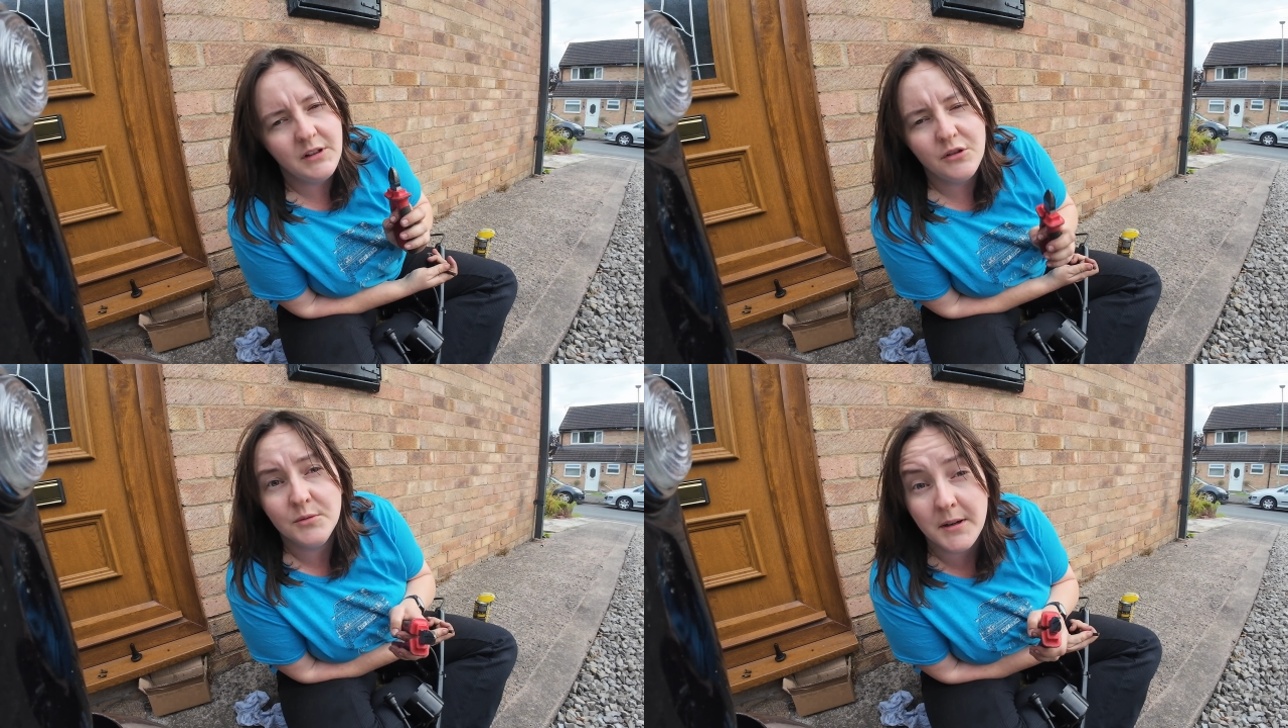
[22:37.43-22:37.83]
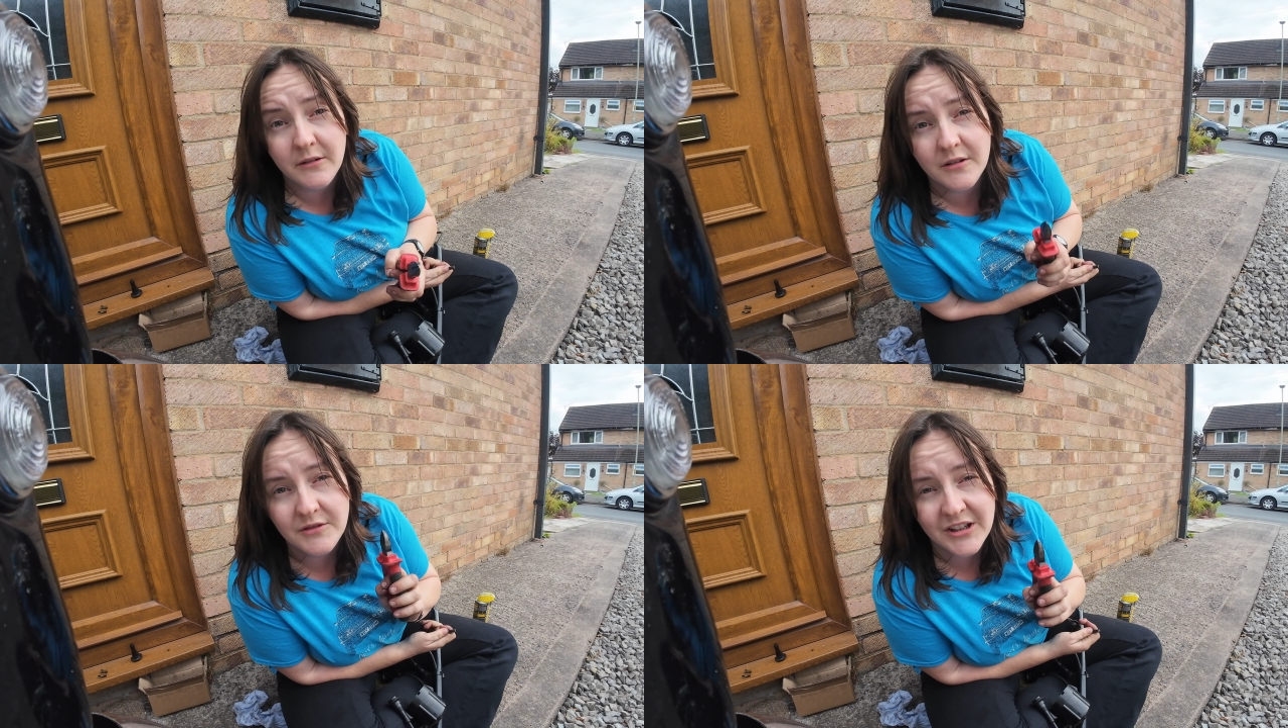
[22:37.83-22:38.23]

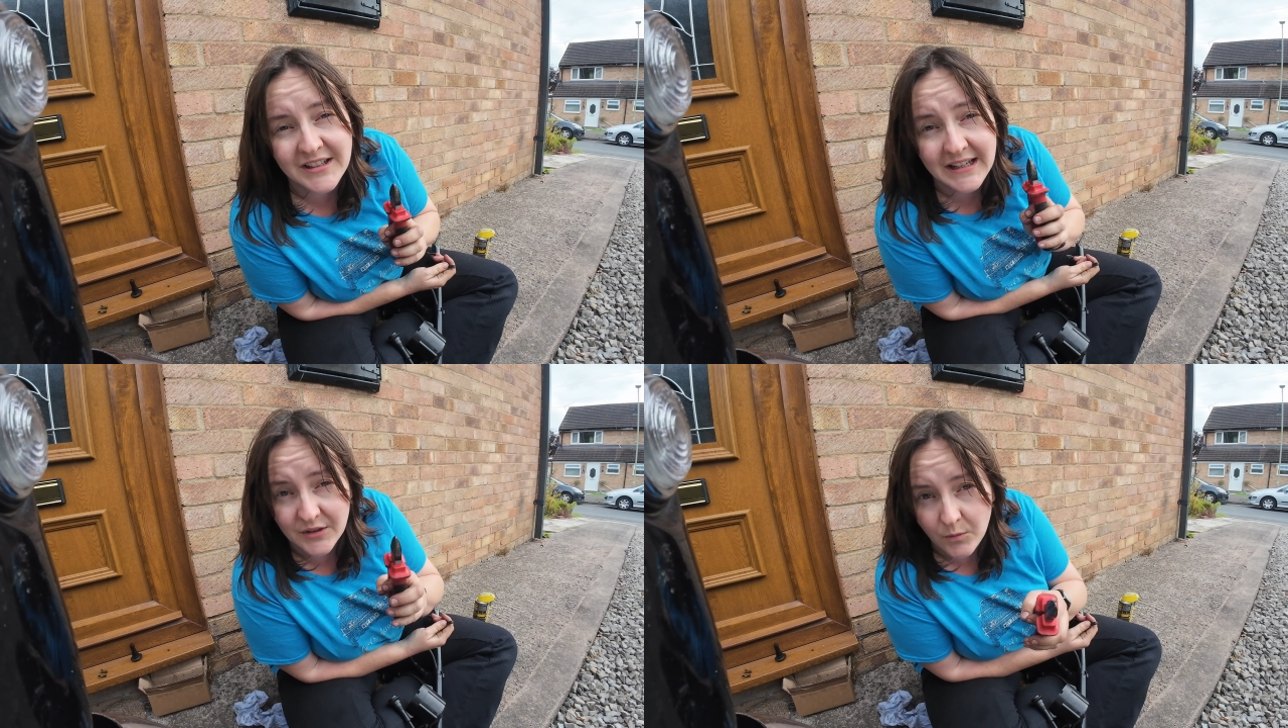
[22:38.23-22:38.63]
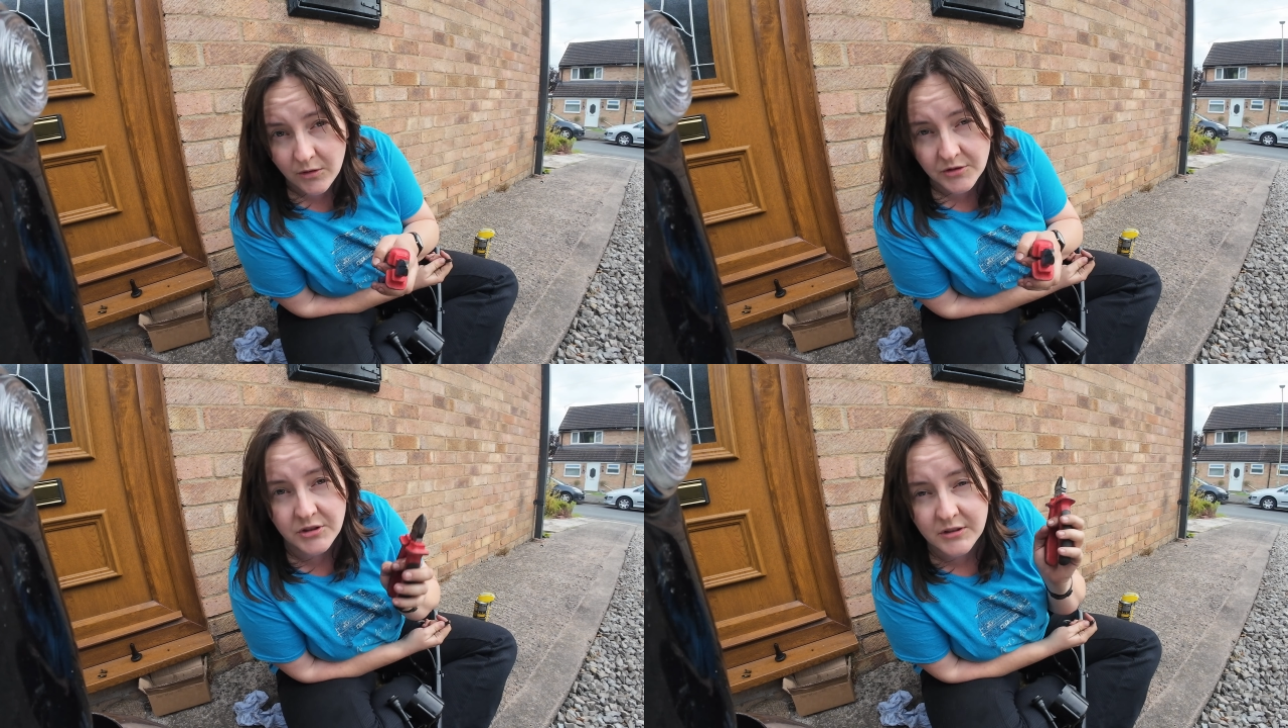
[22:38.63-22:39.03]
Tomorrow, Jesse gets
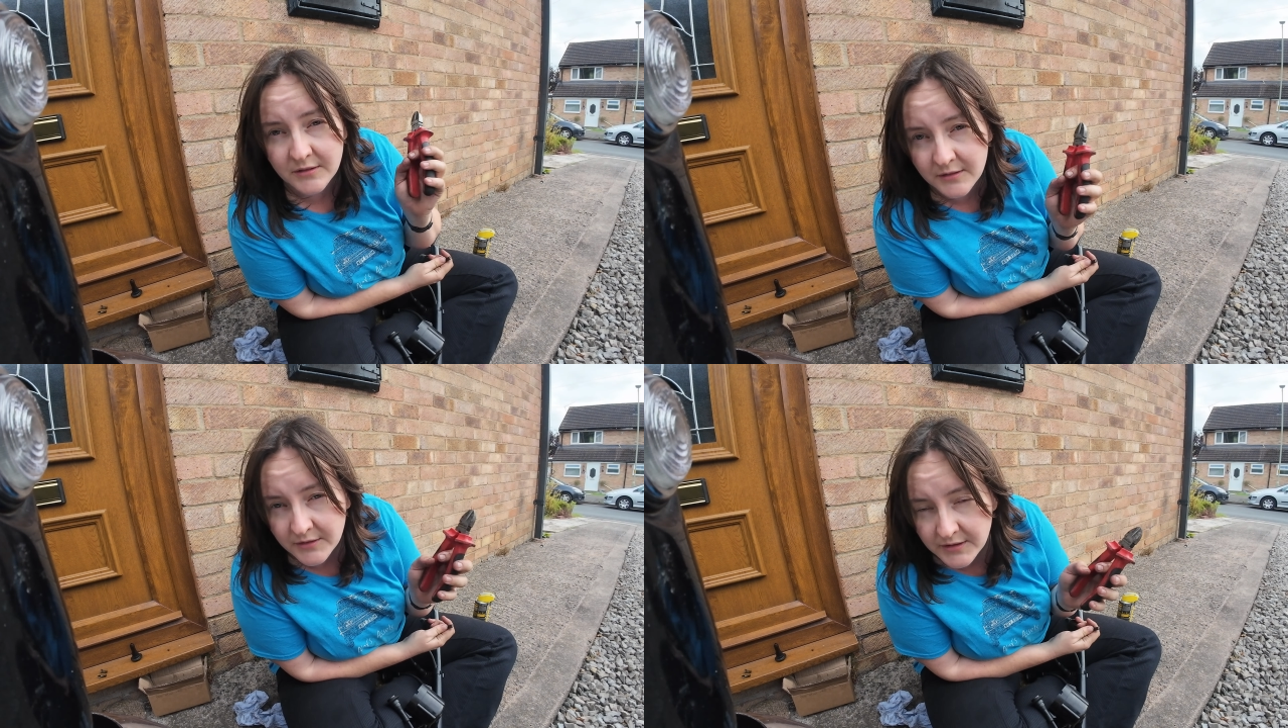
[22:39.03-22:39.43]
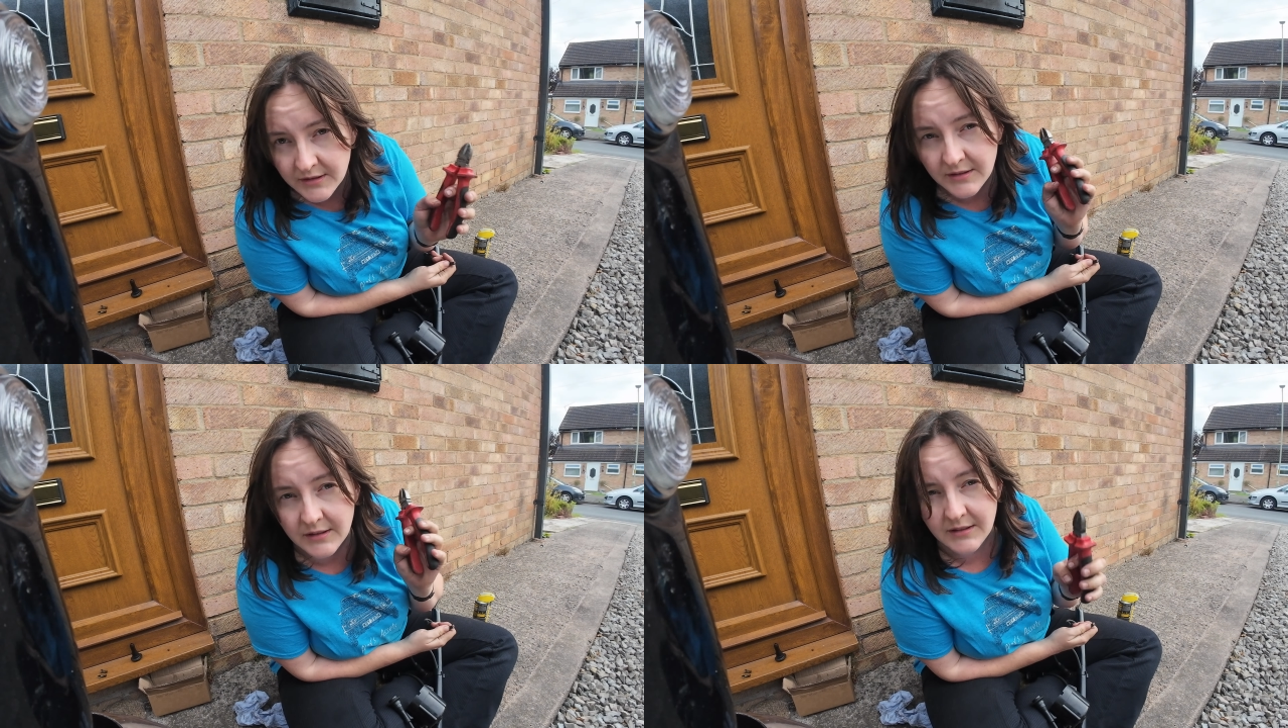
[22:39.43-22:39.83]
washed.
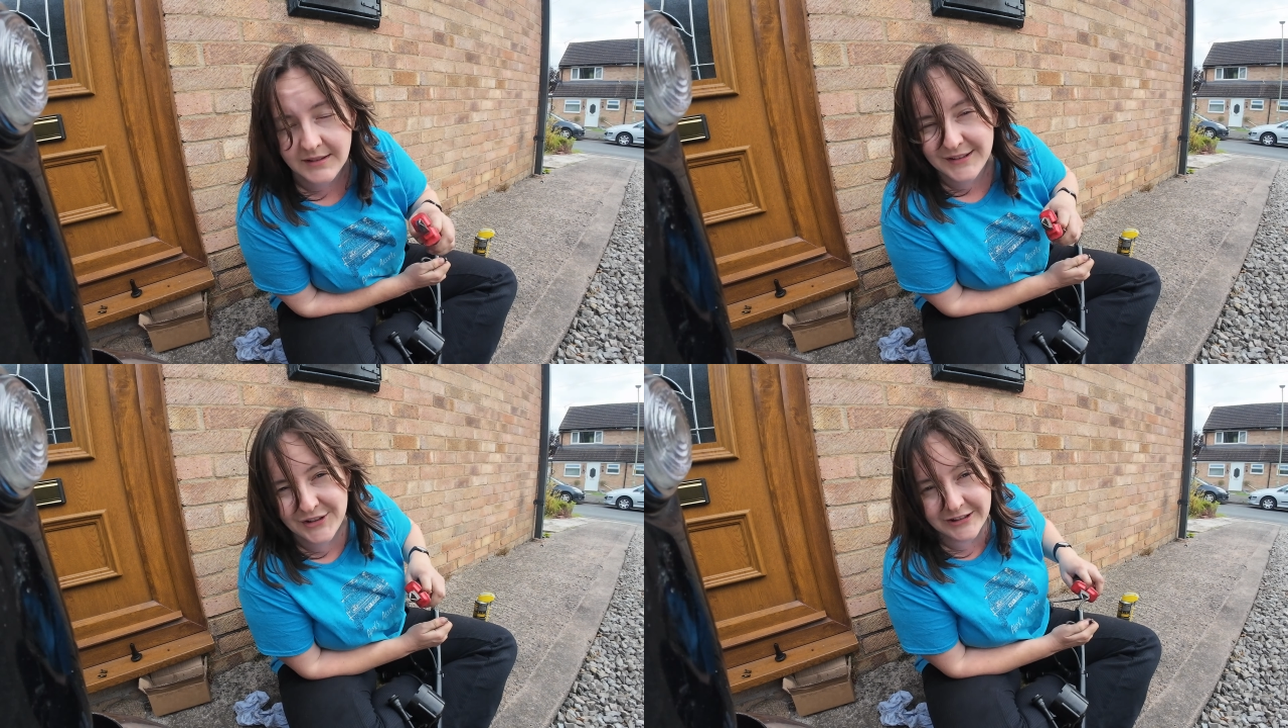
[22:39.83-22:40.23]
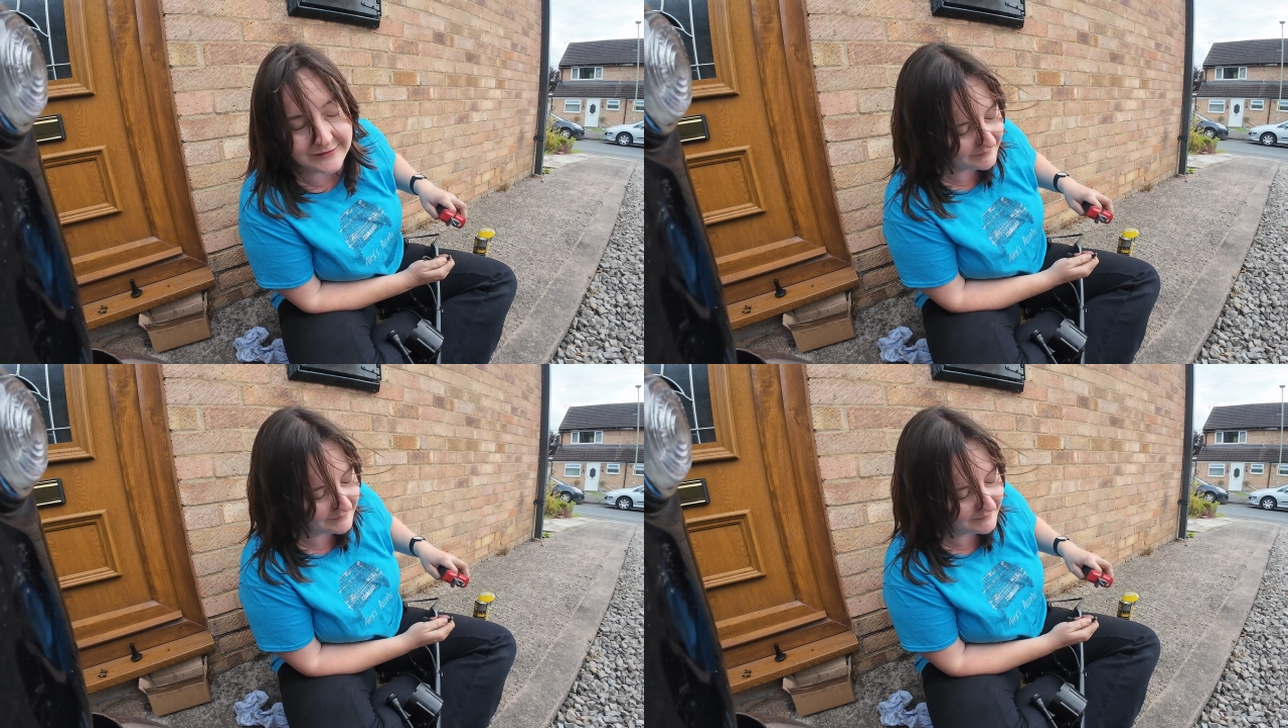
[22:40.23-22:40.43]
Sunday is the show.